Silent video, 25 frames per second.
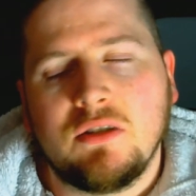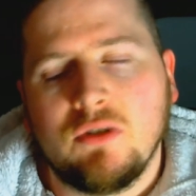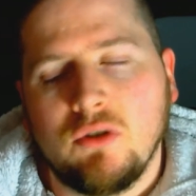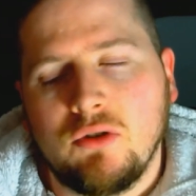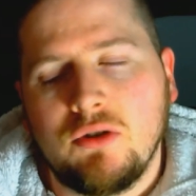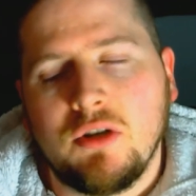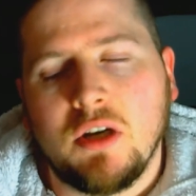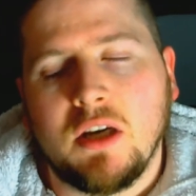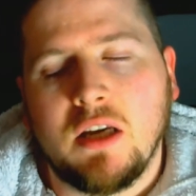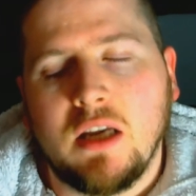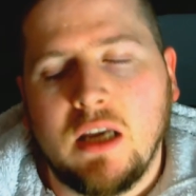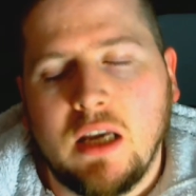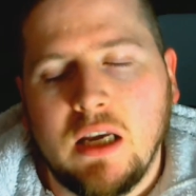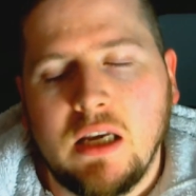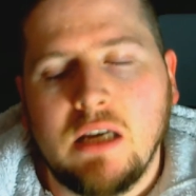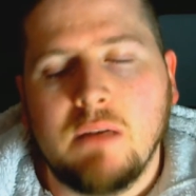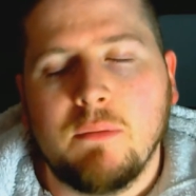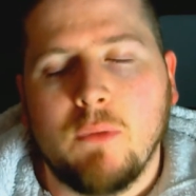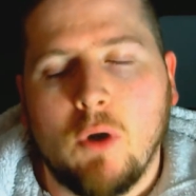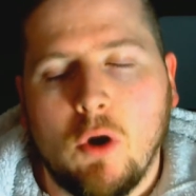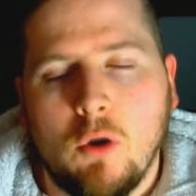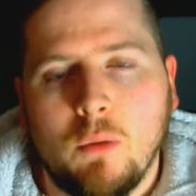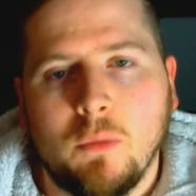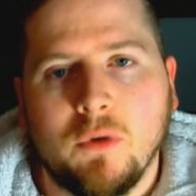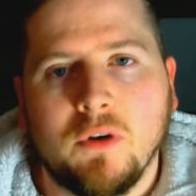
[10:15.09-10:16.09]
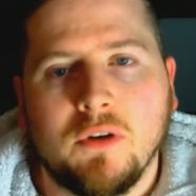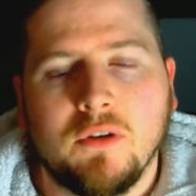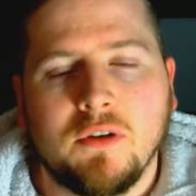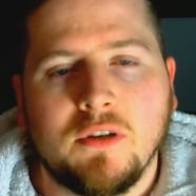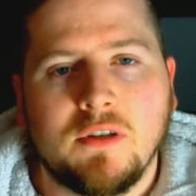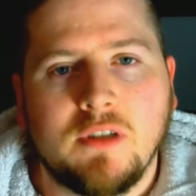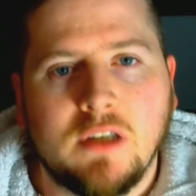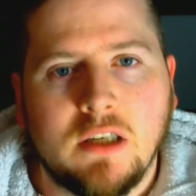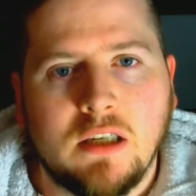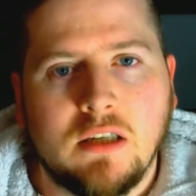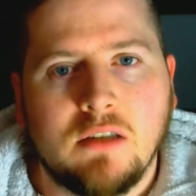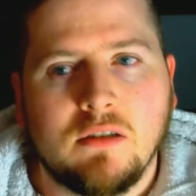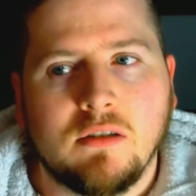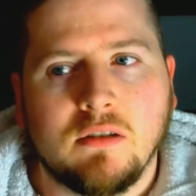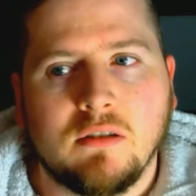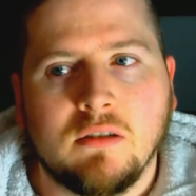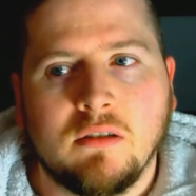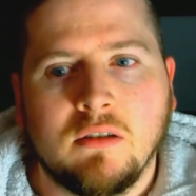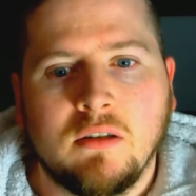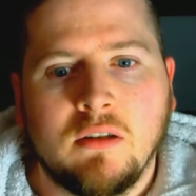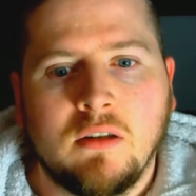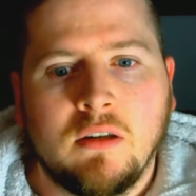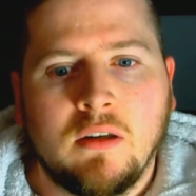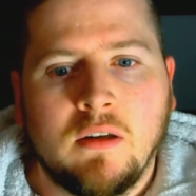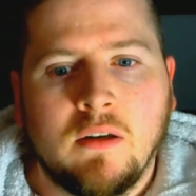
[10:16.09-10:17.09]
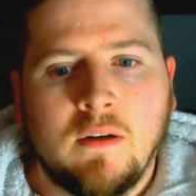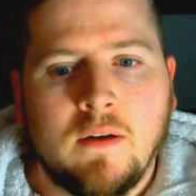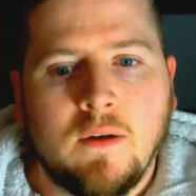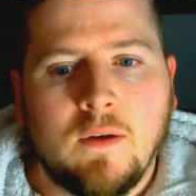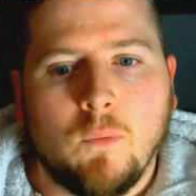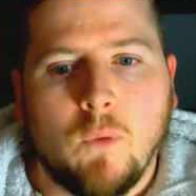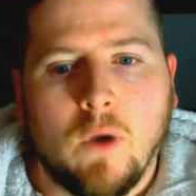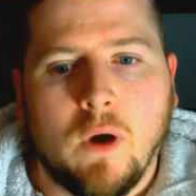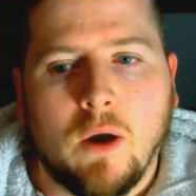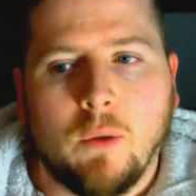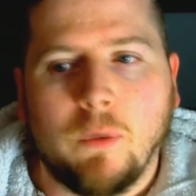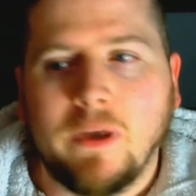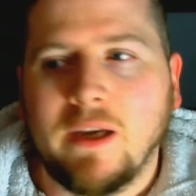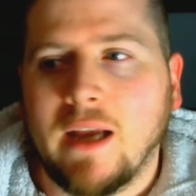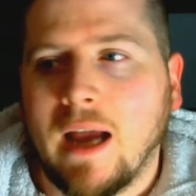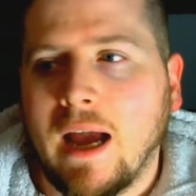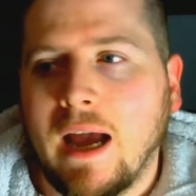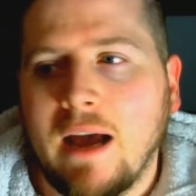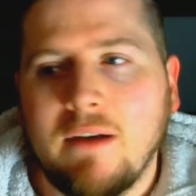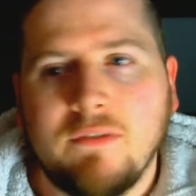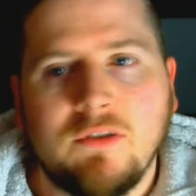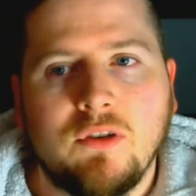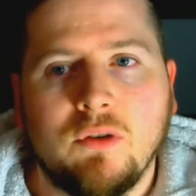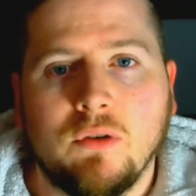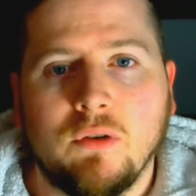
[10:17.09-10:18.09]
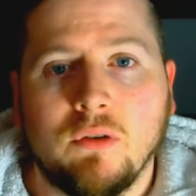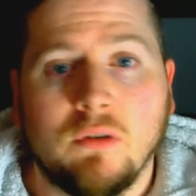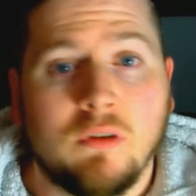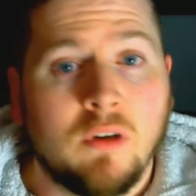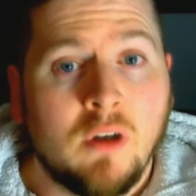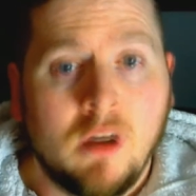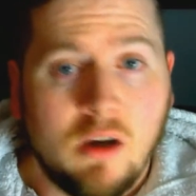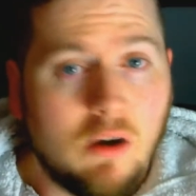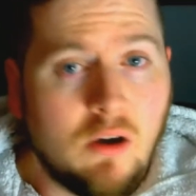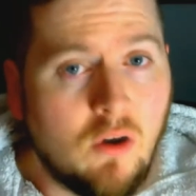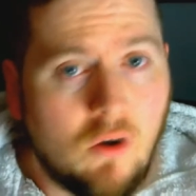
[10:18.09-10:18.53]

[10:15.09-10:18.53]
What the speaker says: such a key moment of the season where we have to,